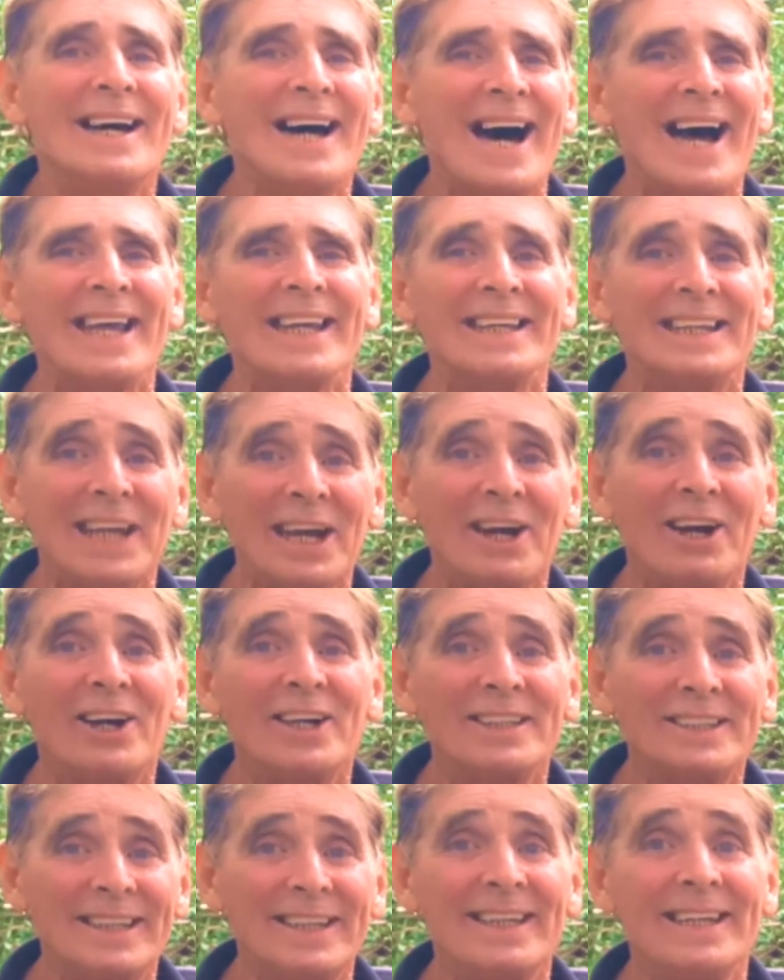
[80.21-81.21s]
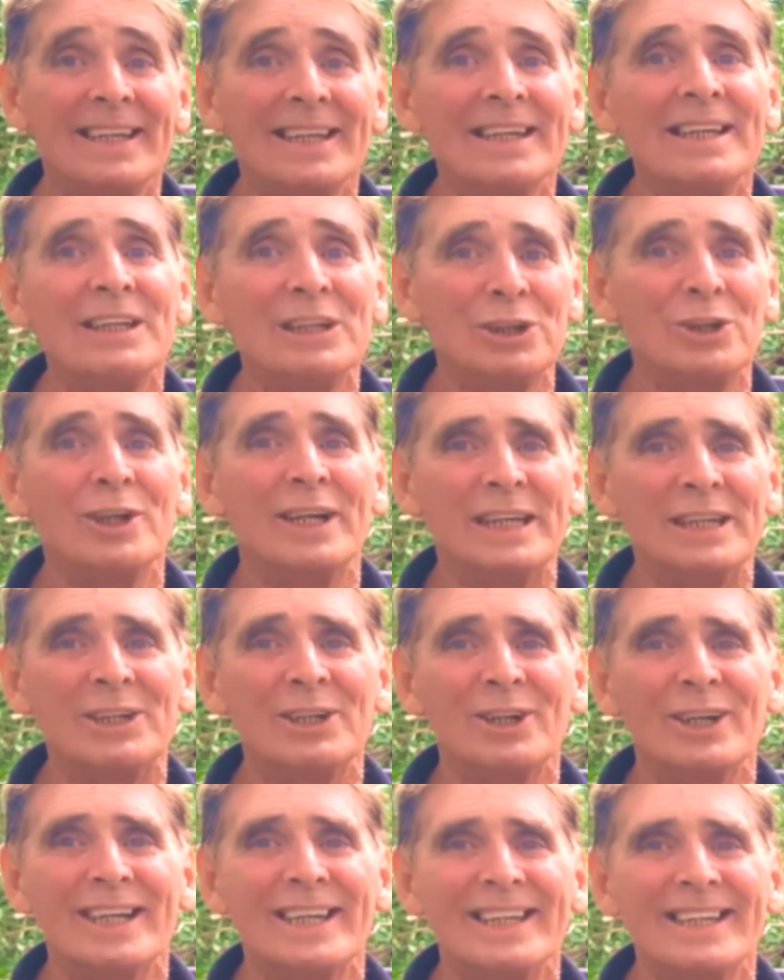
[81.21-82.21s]
I guarantee you can
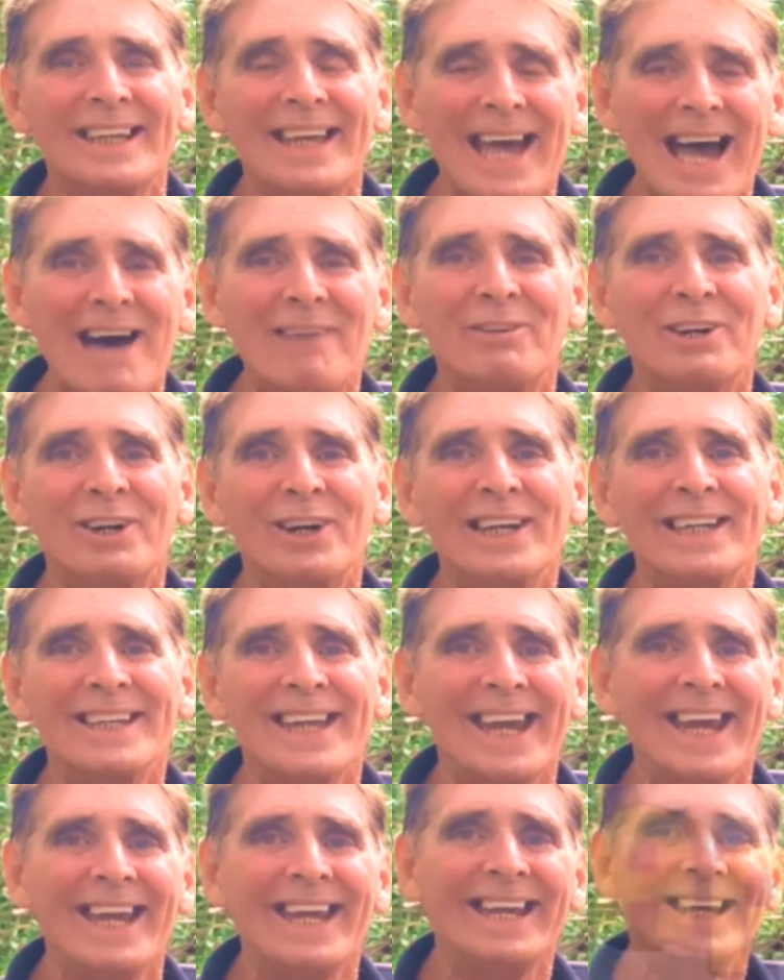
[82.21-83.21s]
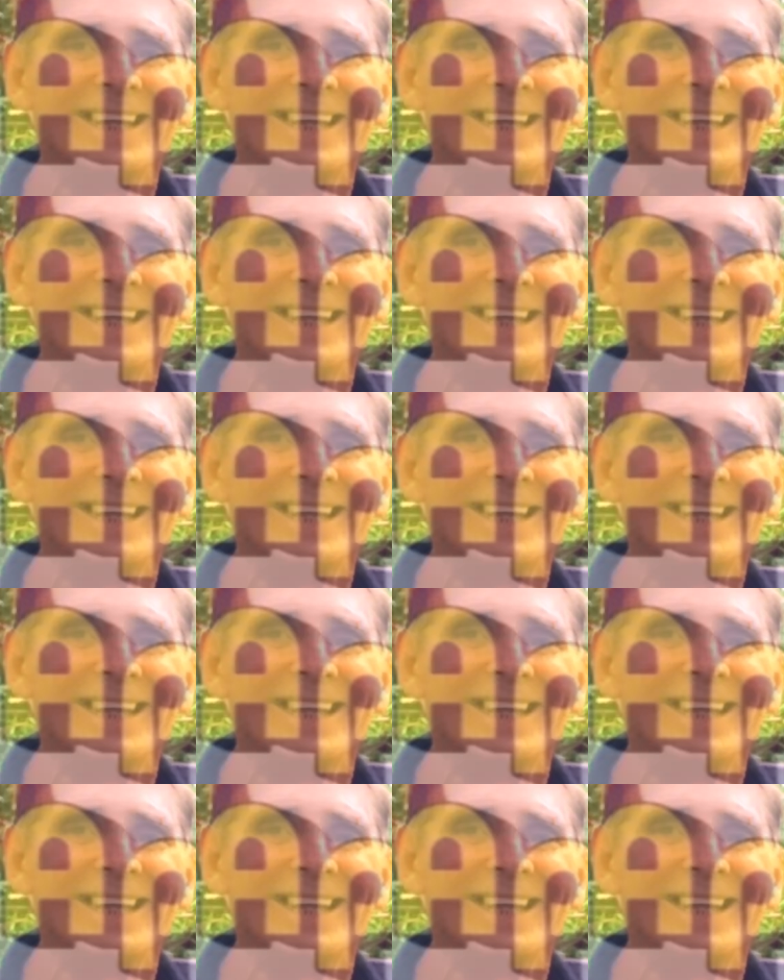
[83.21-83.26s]
do it. Have a great day.